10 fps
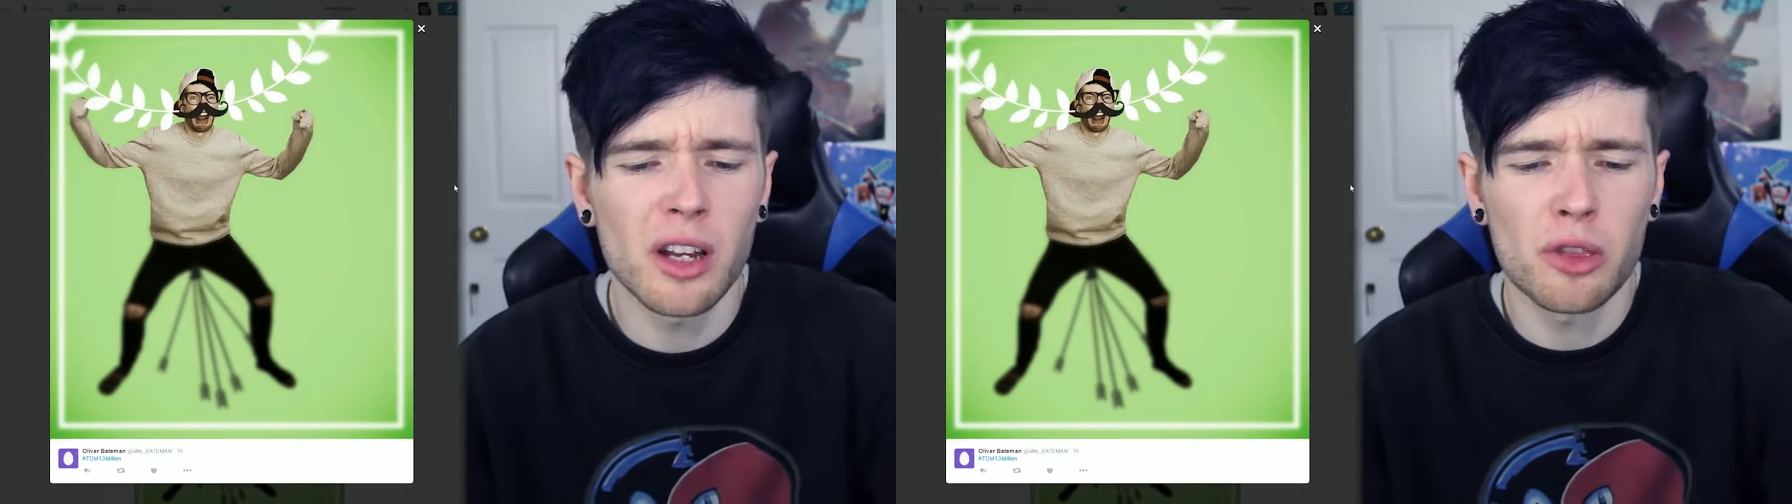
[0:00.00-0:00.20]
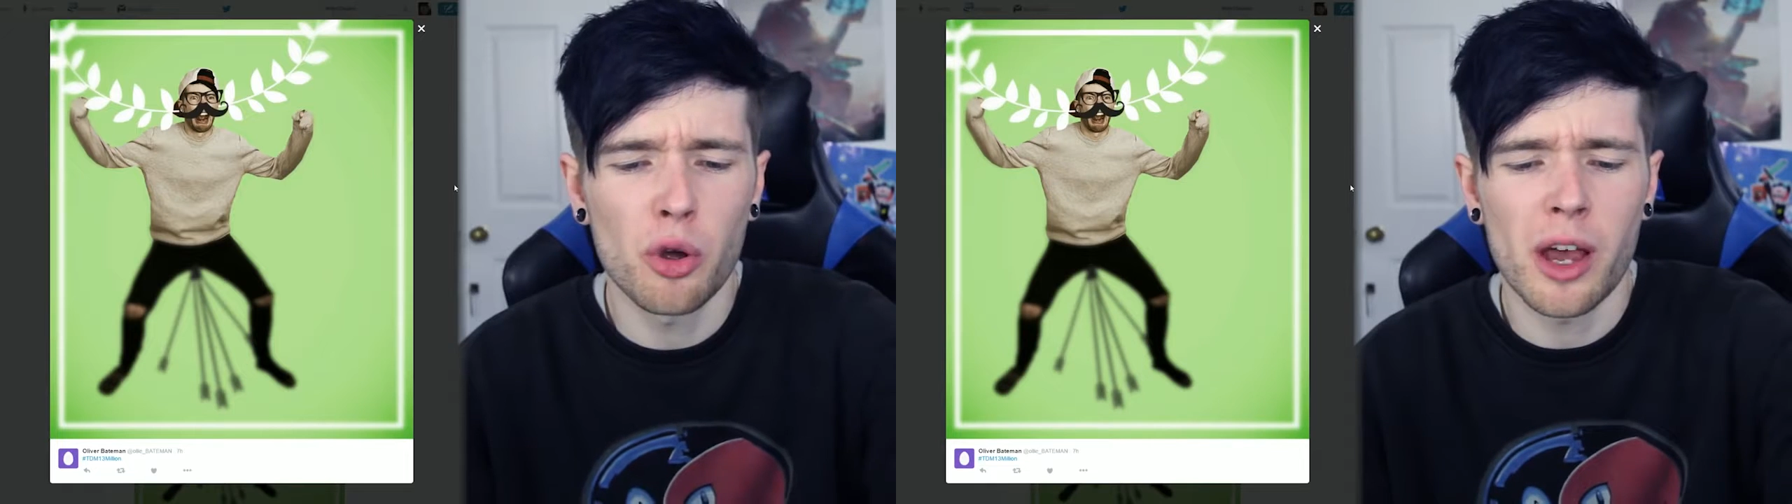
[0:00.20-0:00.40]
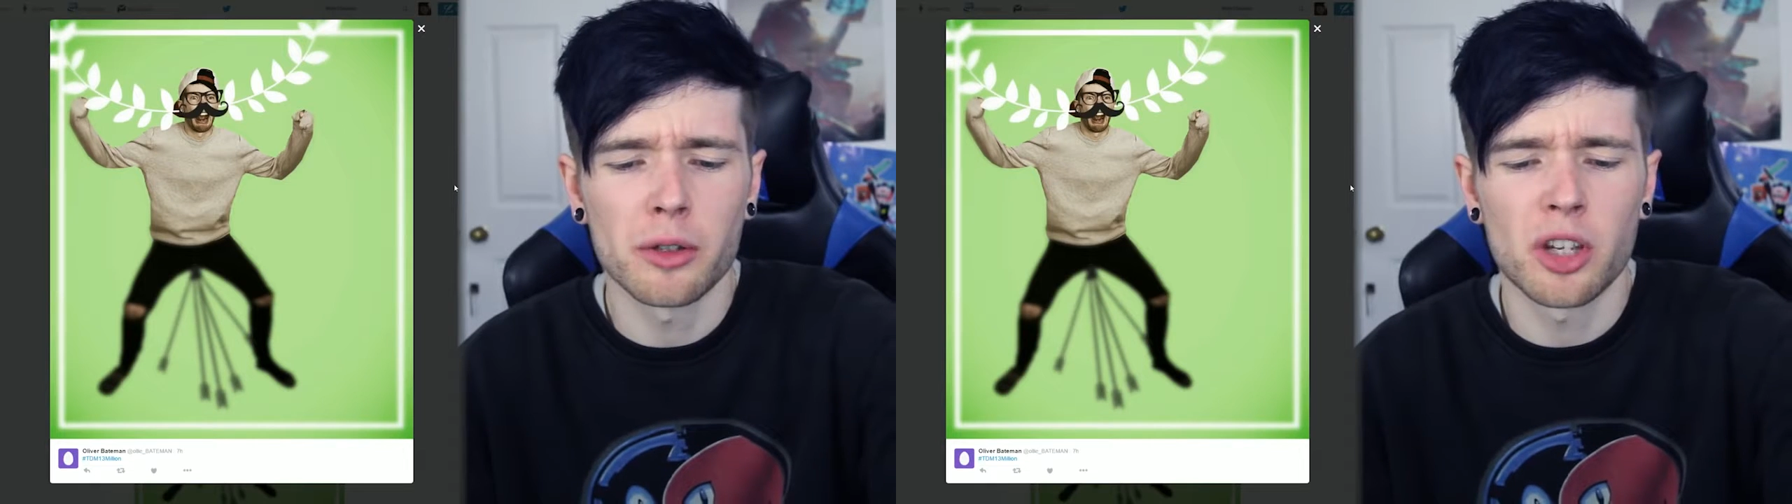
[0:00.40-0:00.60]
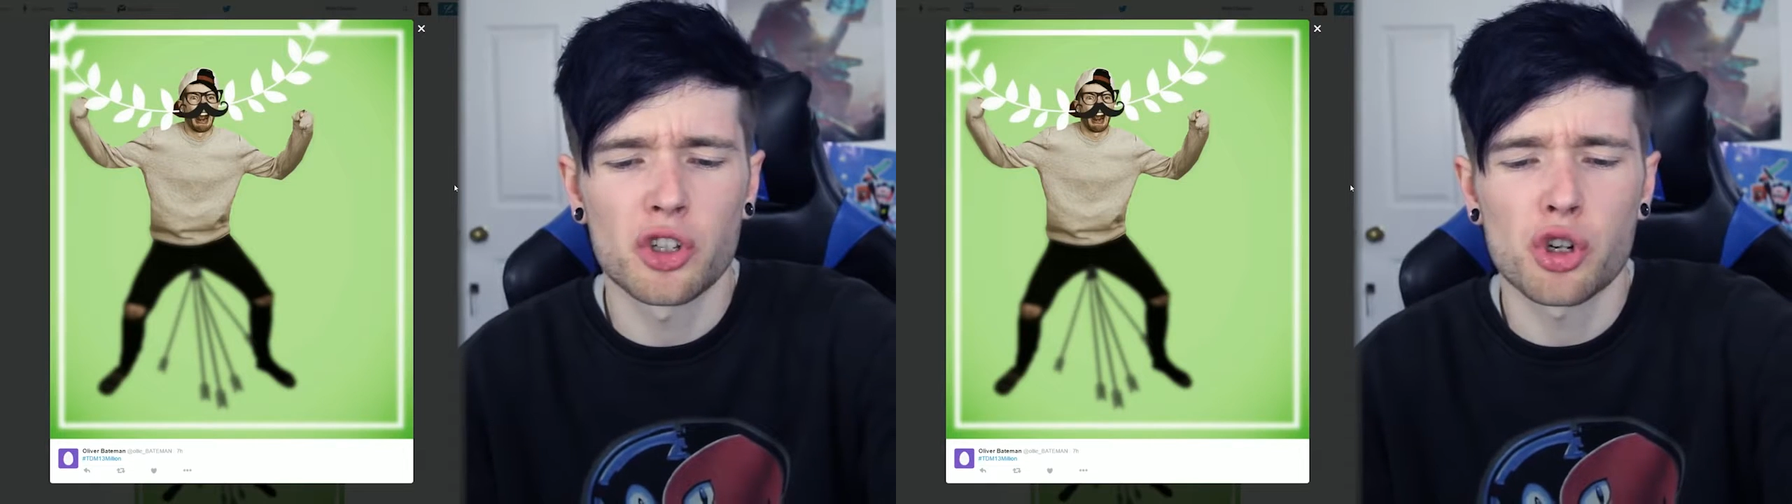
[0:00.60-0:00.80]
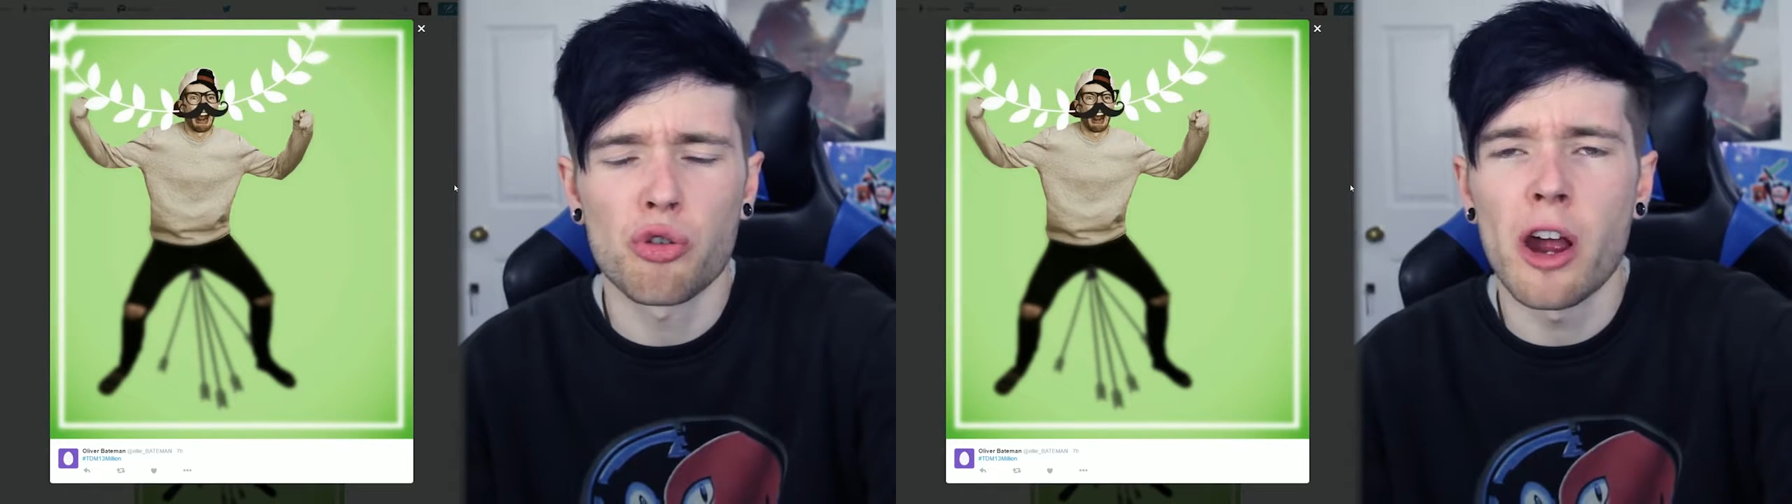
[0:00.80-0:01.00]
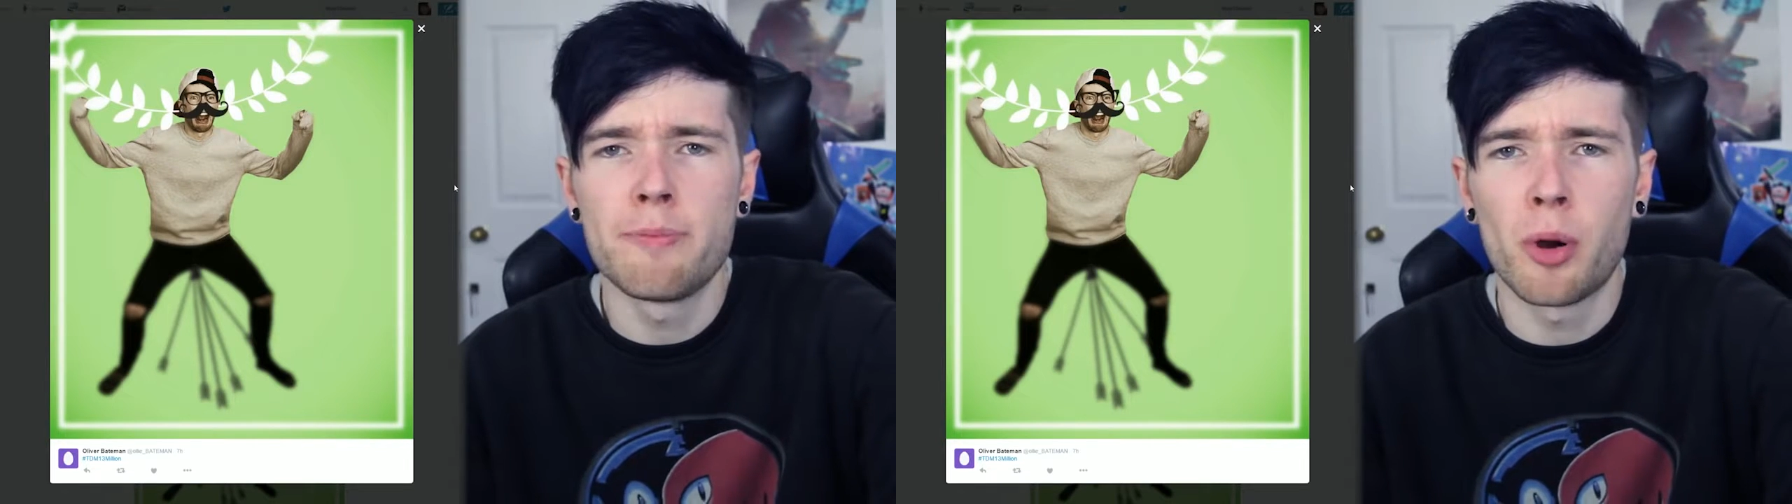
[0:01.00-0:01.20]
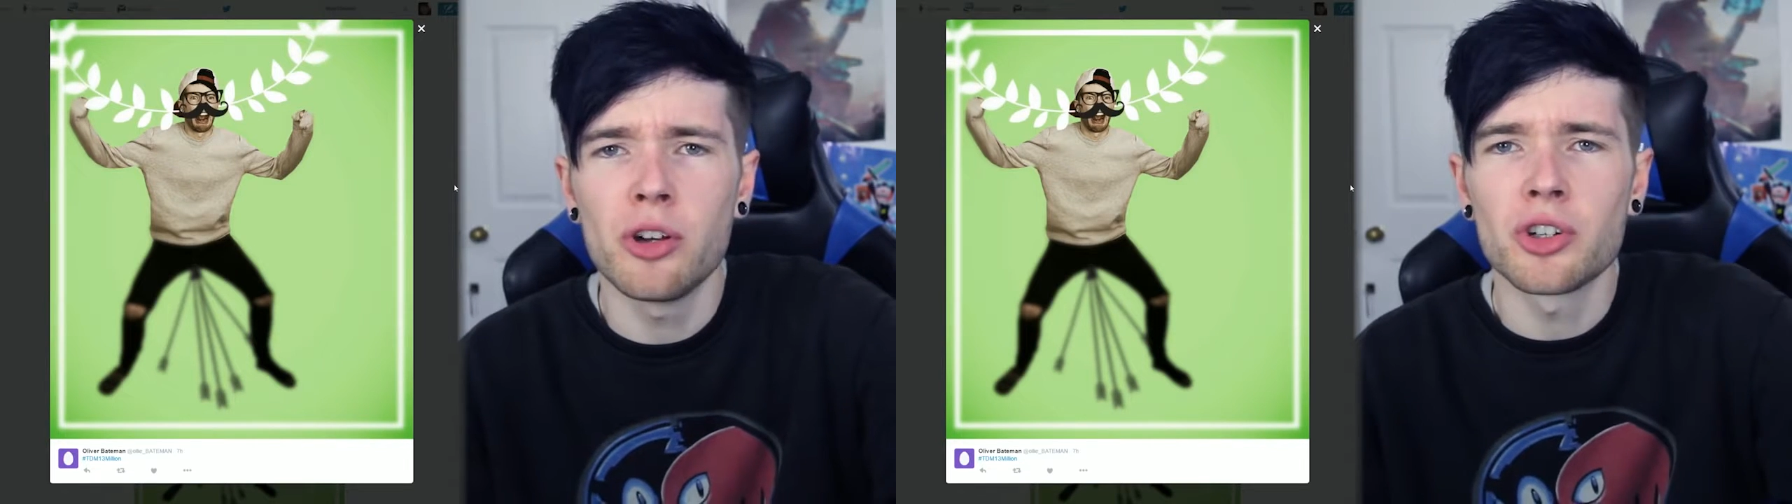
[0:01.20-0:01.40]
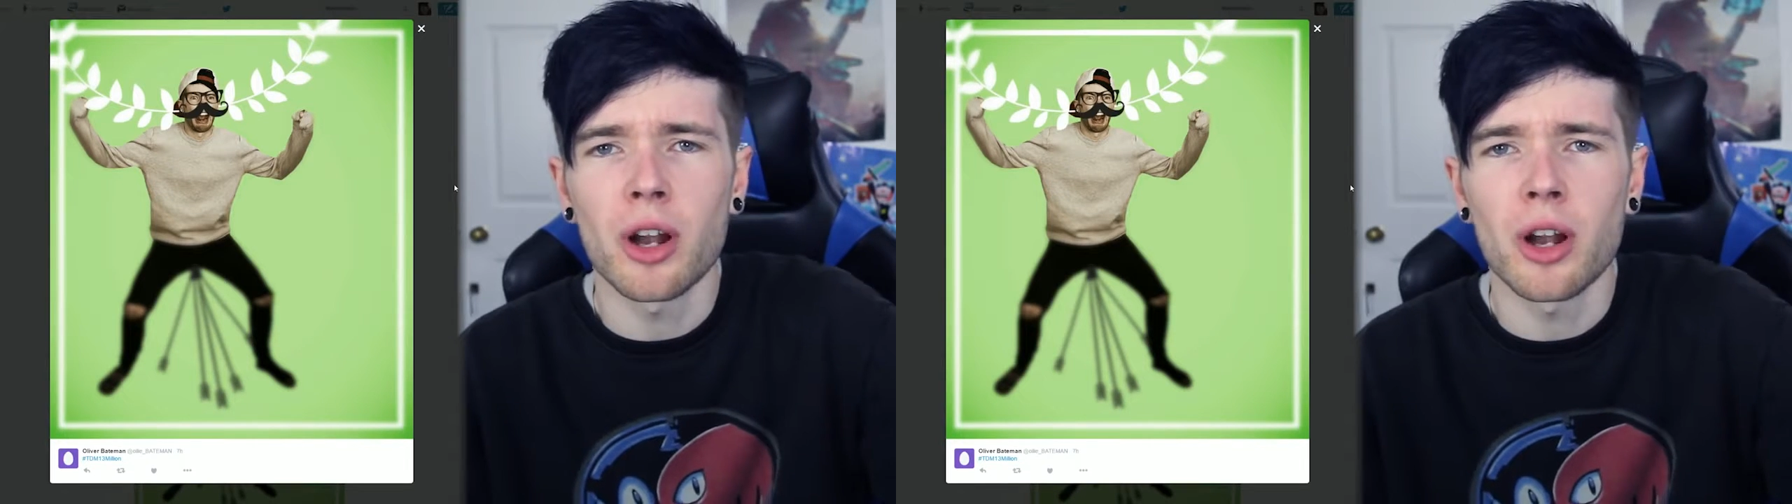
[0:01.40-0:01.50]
I thought that was a tripod,